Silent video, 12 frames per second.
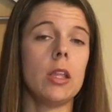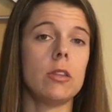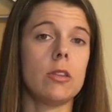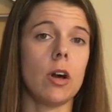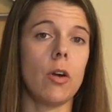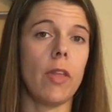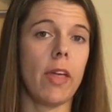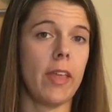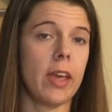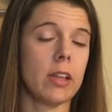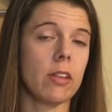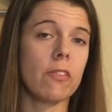So they
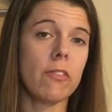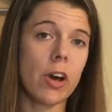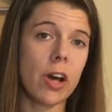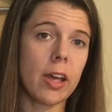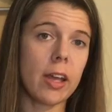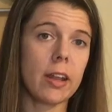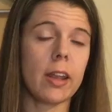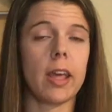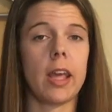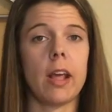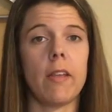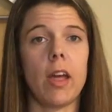think it's fun,
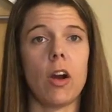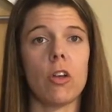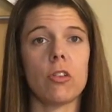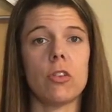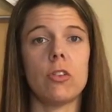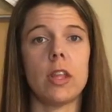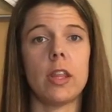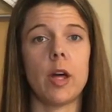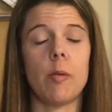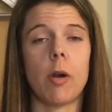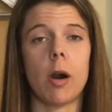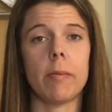and they also see
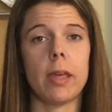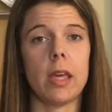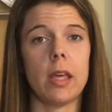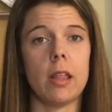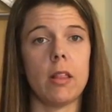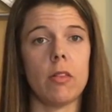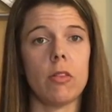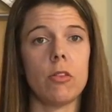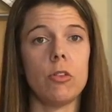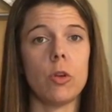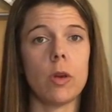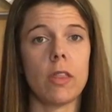that mommy is
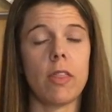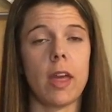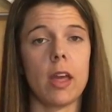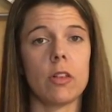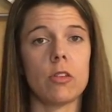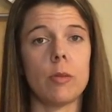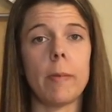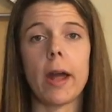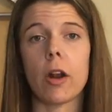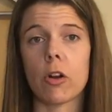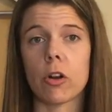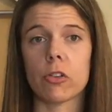doing things to
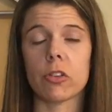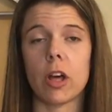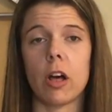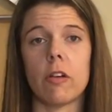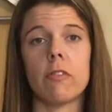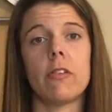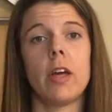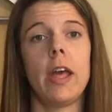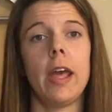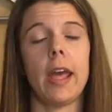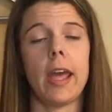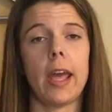better herself,
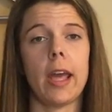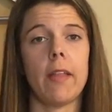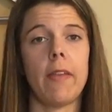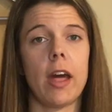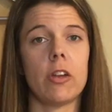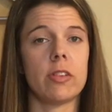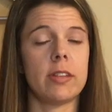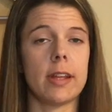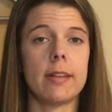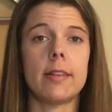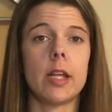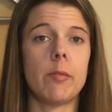and that just
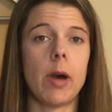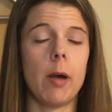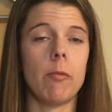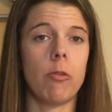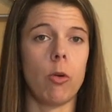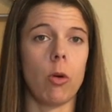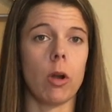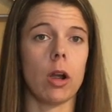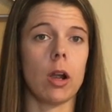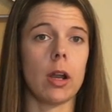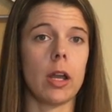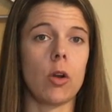sets them up
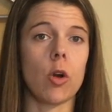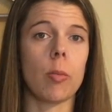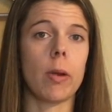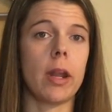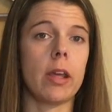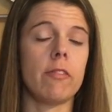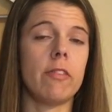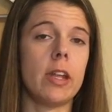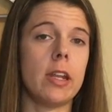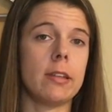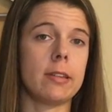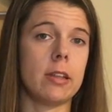for incorporating
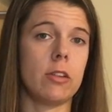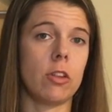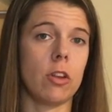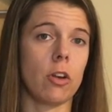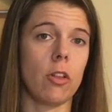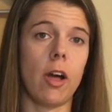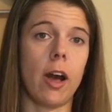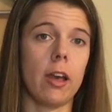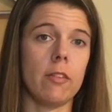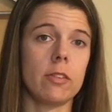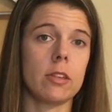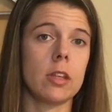fitness into their
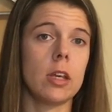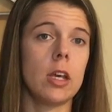lives.